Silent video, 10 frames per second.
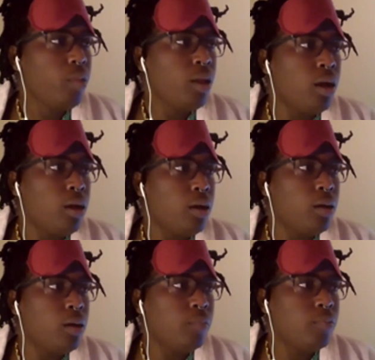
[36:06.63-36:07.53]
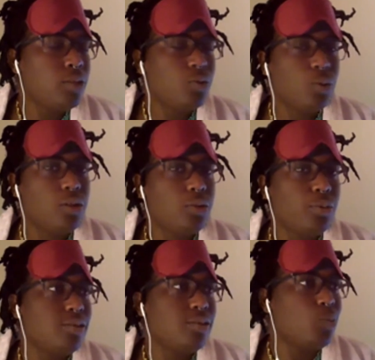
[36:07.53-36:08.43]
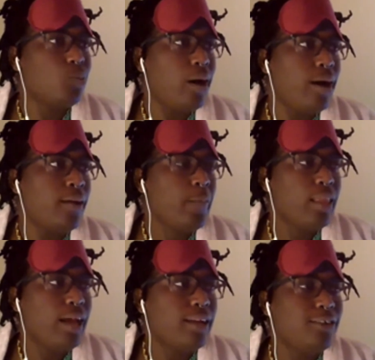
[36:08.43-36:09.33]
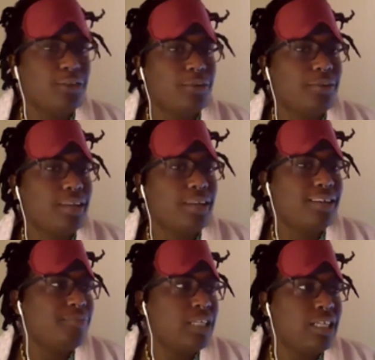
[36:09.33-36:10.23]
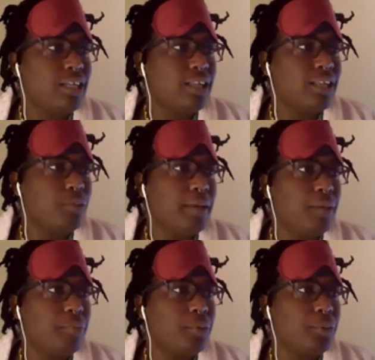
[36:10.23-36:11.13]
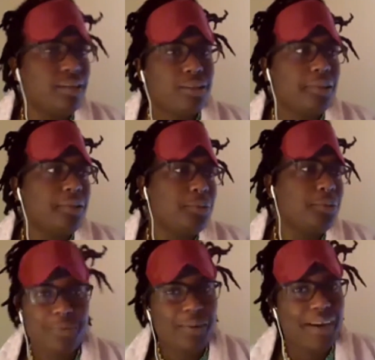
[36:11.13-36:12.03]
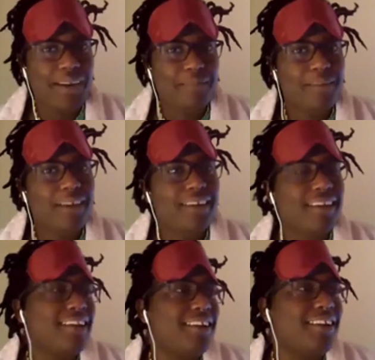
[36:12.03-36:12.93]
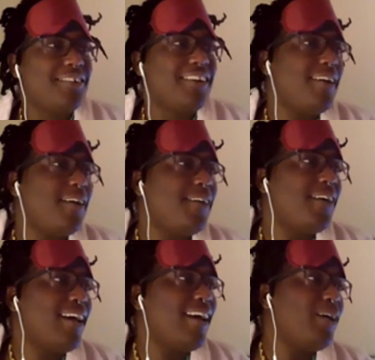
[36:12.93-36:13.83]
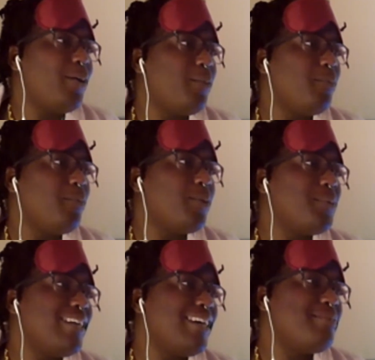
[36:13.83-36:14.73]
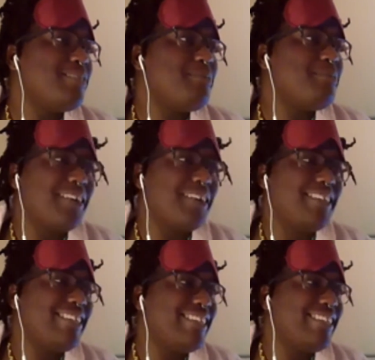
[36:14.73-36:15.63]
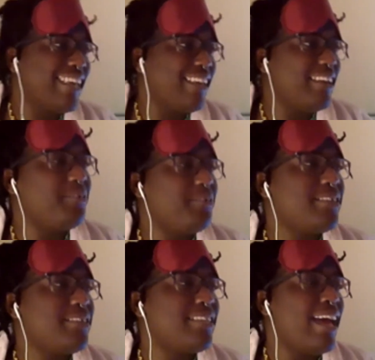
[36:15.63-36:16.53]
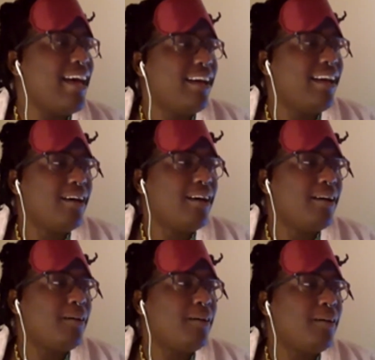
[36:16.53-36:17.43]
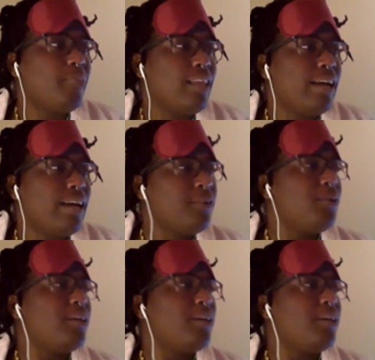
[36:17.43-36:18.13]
It's one of the reasons why I don't like dealing with paperwork, and it's one of the reasons why I'm not in Canada right now. But when it comes to my artistic endeavors, I don't know, I just kind of like watching my